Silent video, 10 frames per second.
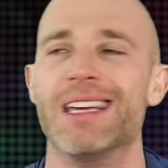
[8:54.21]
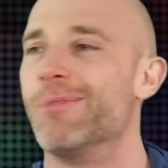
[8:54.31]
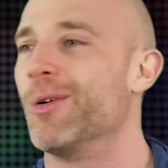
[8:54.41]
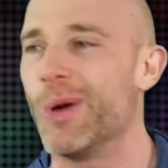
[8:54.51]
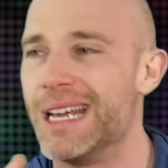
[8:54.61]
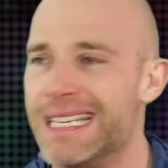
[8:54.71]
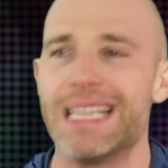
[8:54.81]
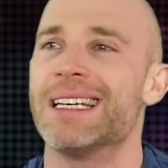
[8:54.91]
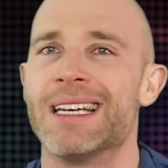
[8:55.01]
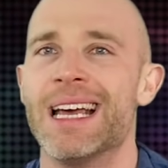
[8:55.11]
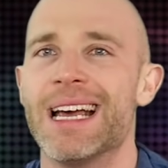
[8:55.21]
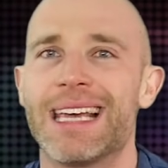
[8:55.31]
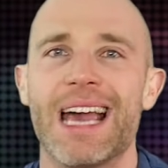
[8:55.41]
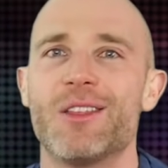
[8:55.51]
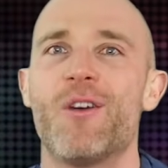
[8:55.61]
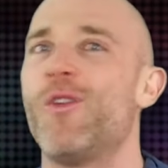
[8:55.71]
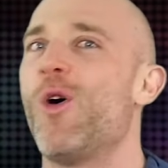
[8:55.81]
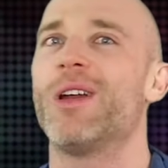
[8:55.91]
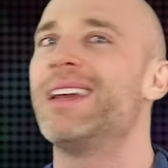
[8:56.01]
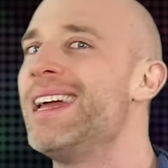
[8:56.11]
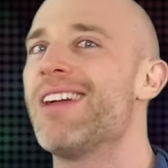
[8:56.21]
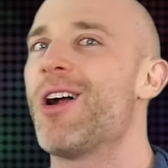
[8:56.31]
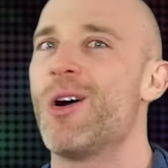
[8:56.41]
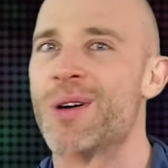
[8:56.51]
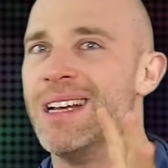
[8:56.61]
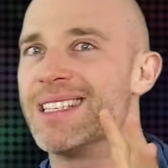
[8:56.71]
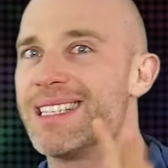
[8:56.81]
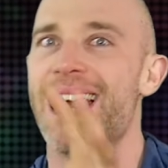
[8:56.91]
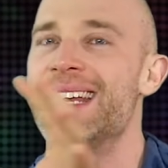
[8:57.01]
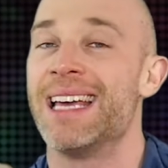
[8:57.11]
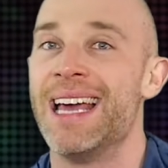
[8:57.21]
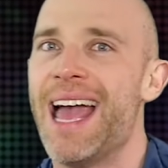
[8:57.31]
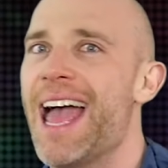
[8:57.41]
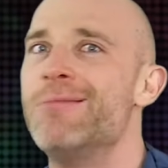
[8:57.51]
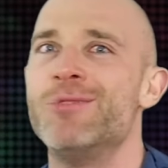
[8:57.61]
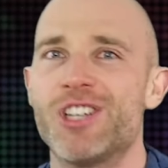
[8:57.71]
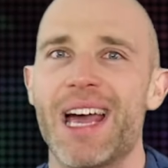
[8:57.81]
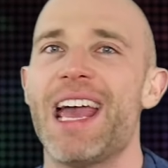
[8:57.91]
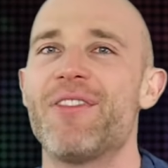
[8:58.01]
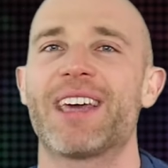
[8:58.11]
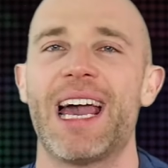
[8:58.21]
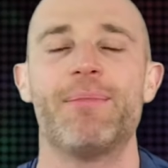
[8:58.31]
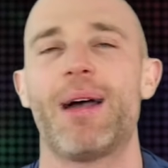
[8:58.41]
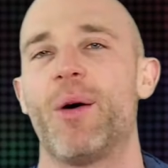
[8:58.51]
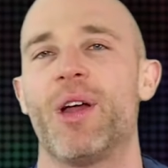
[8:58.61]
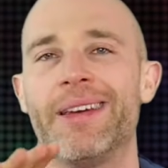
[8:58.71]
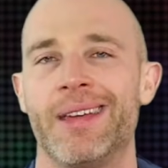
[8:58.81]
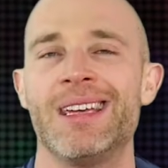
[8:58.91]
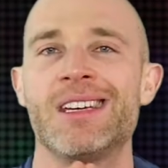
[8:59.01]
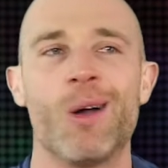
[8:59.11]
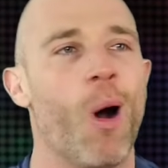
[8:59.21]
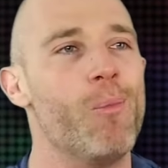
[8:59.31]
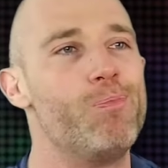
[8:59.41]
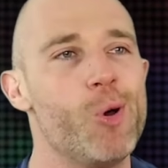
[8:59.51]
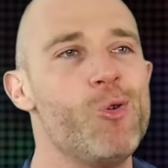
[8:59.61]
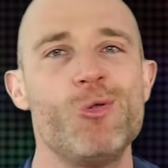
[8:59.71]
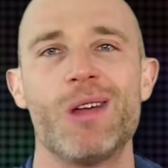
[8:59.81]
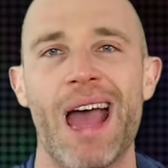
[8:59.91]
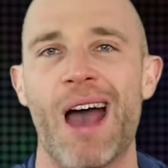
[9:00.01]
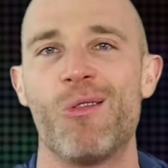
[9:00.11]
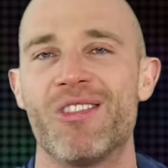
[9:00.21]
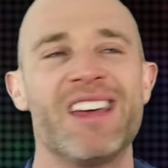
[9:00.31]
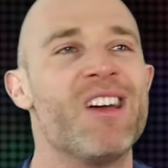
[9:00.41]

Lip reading: But we didn't get the fallen hero. Instead, MJF came out and he got booed out the